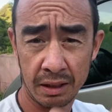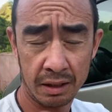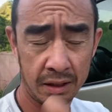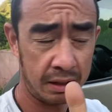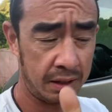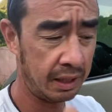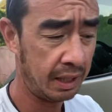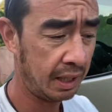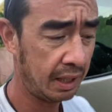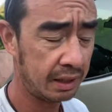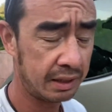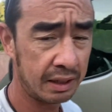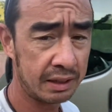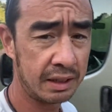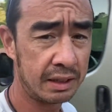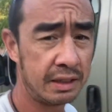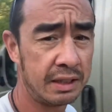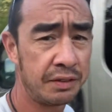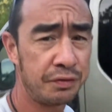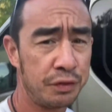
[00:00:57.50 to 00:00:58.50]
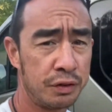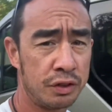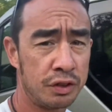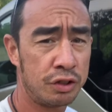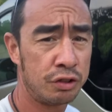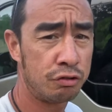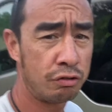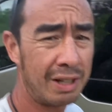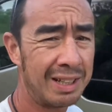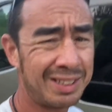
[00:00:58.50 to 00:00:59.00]
Yeah, there's a different
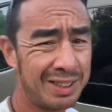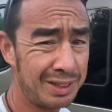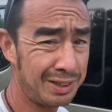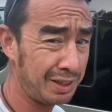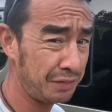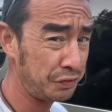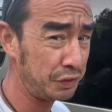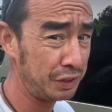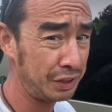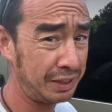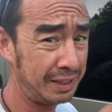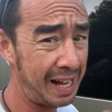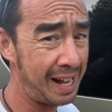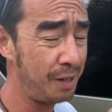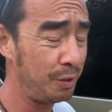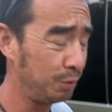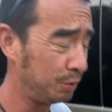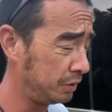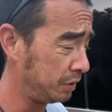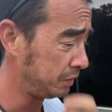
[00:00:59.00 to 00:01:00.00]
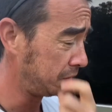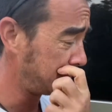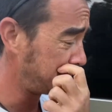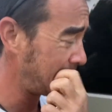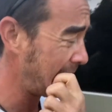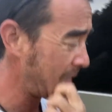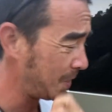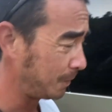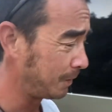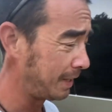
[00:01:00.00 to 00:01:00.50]
stress, there's a different sound on the
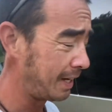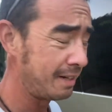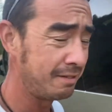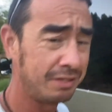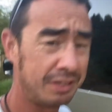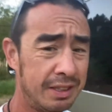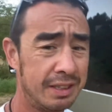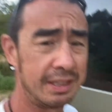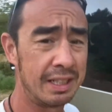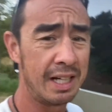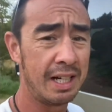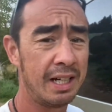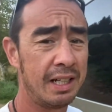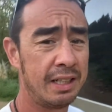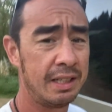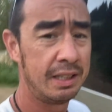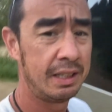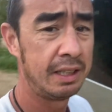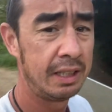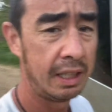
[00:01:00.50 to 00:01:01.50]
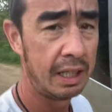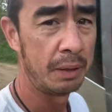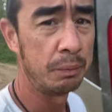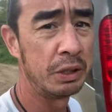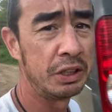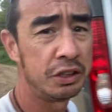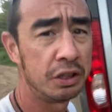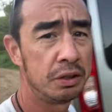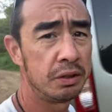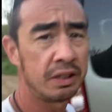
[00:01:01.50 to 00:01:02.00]
vowel there, isn't there? And we
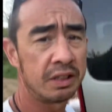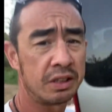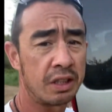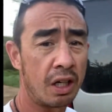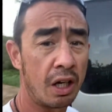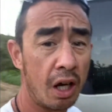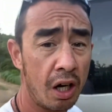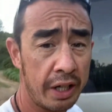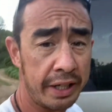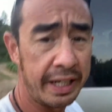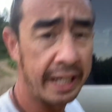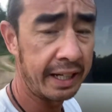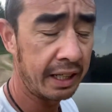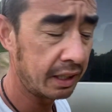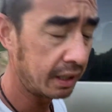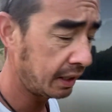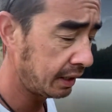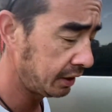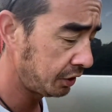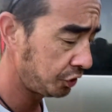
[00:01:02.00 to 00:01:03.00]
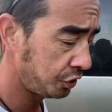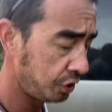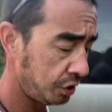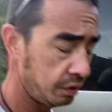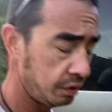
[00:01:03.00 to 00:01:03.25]
do this a lot in English.